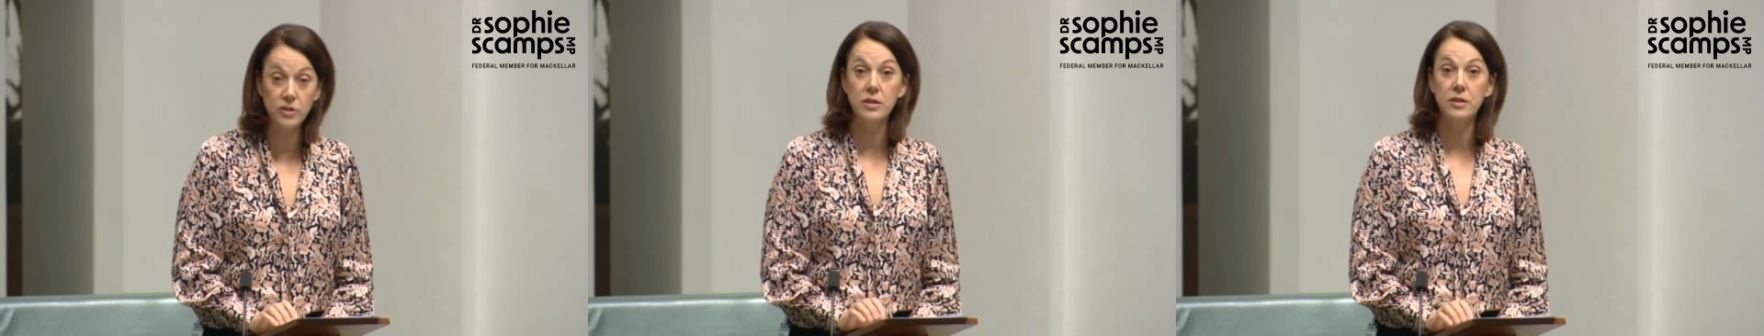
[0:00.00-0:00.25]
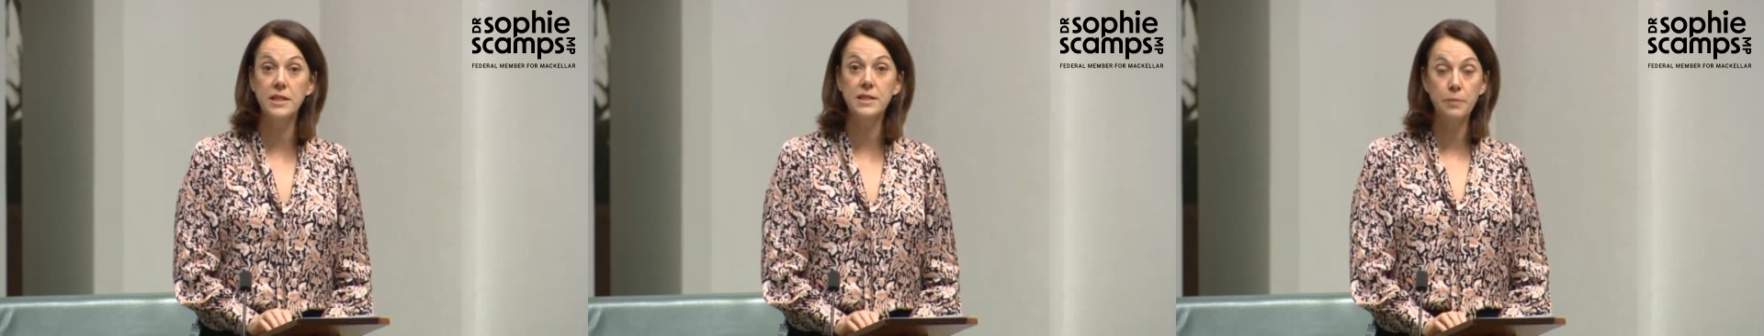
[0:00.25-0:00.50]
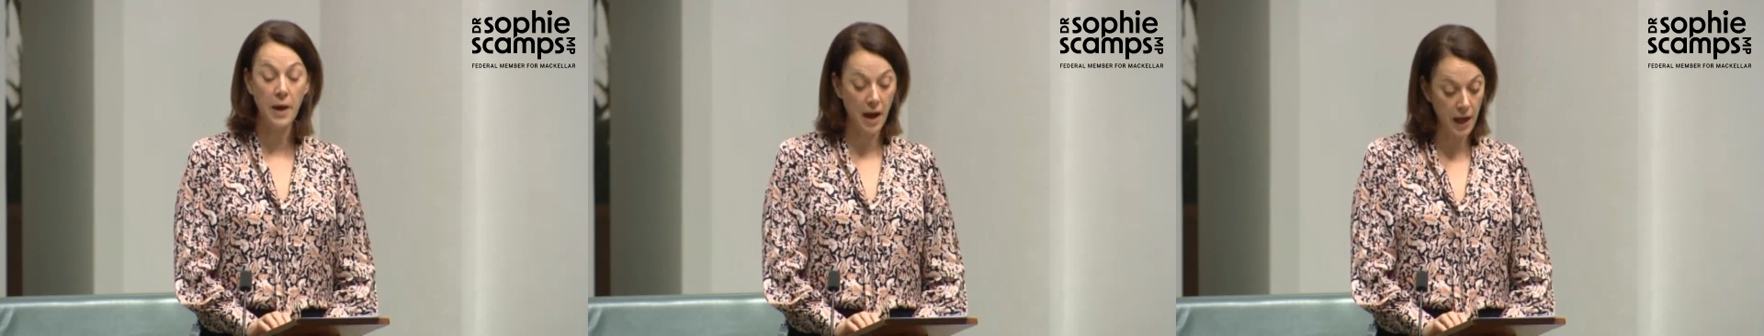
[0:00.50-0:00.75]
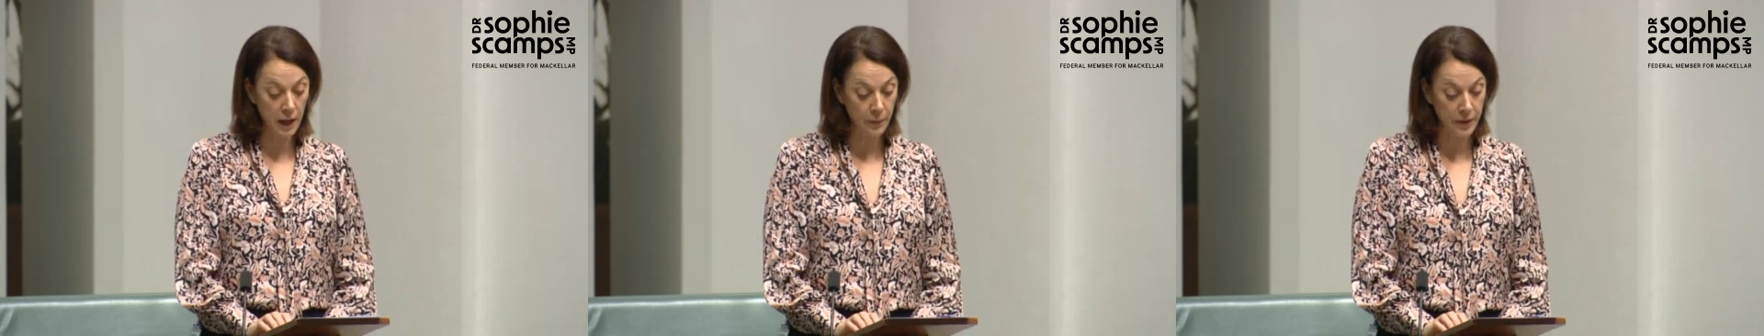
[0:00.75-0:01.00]
to this
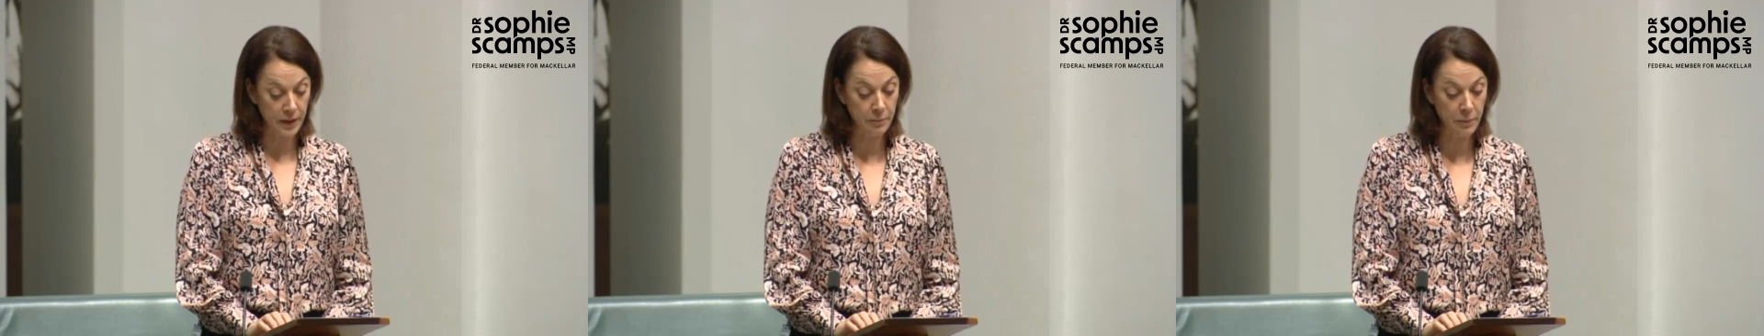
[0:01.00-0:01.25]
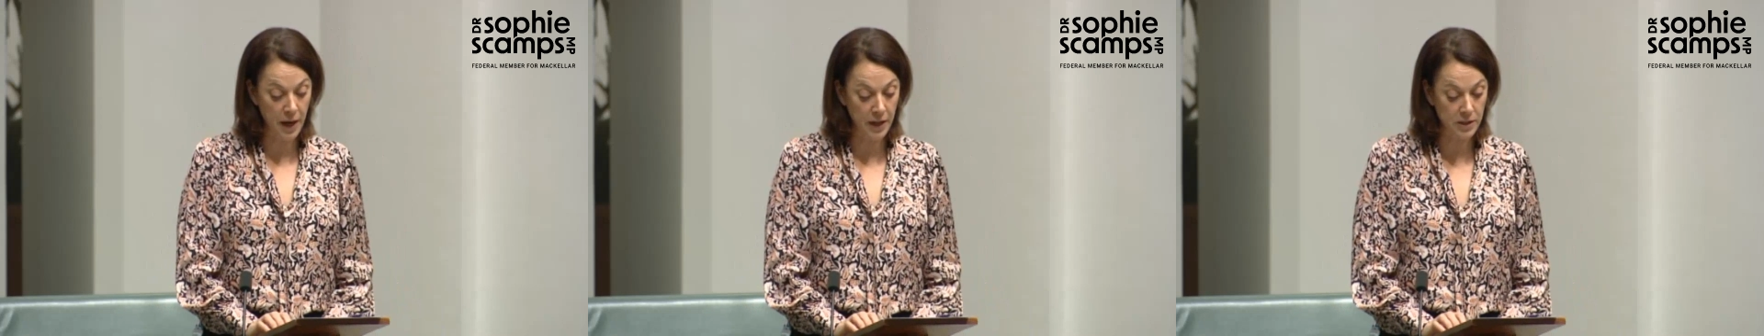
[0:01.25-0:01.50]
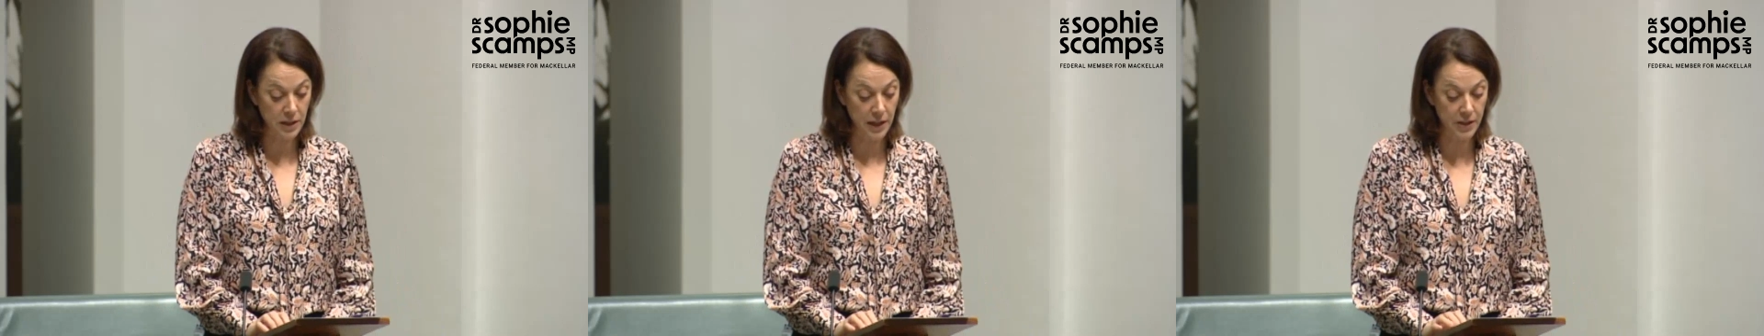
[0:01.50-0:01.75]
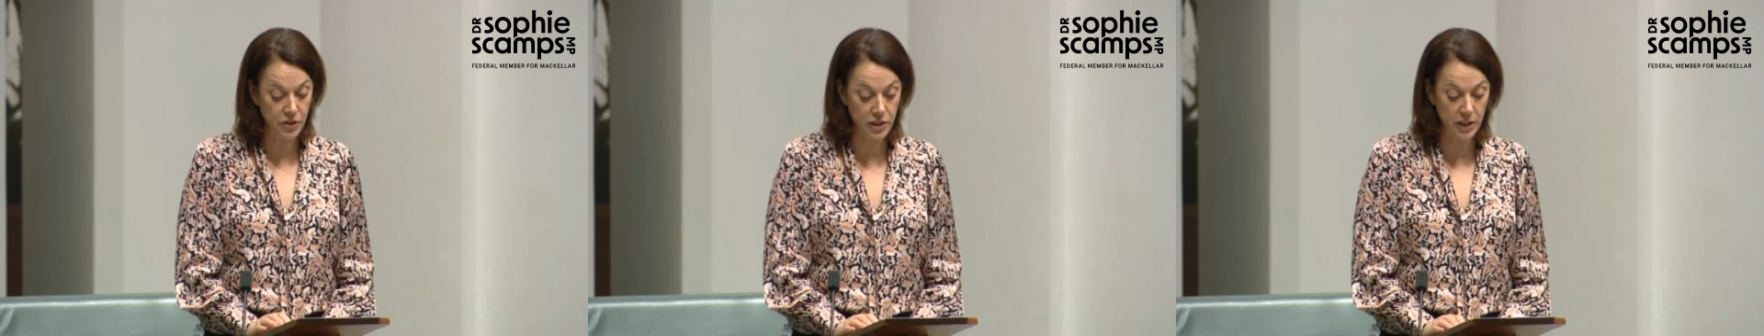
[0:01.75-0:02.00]
parliament in March
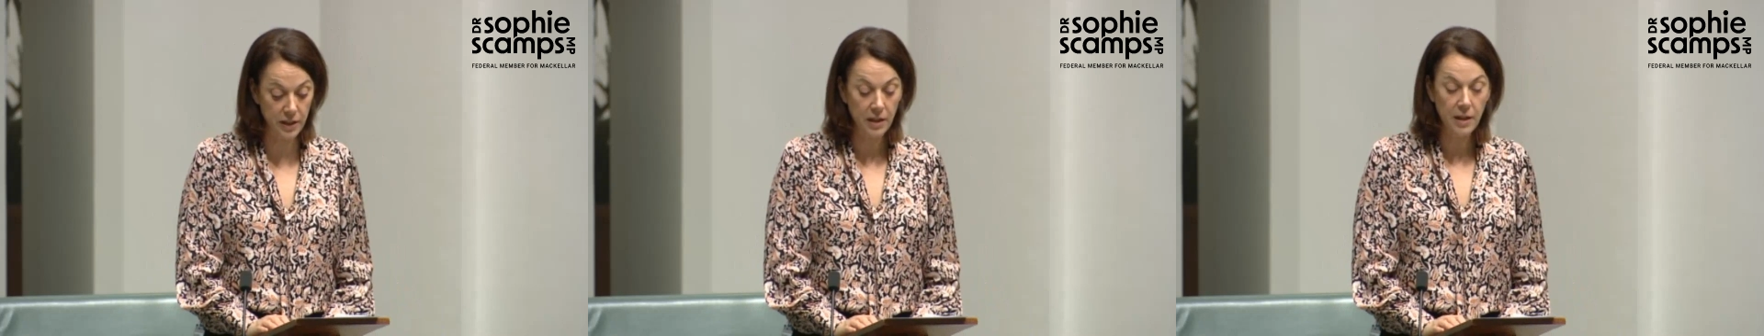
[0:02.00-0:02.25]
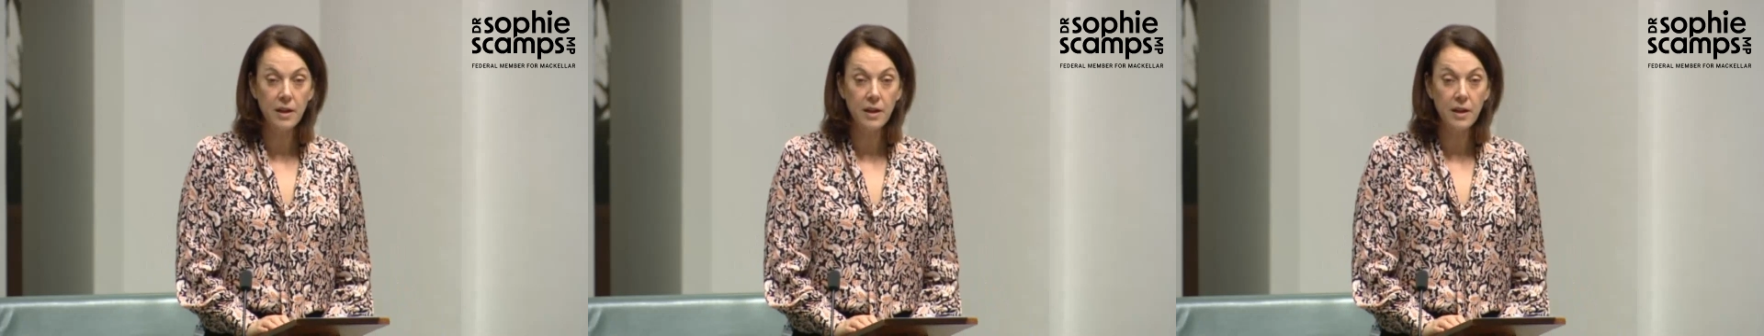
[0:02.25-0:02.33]
last year,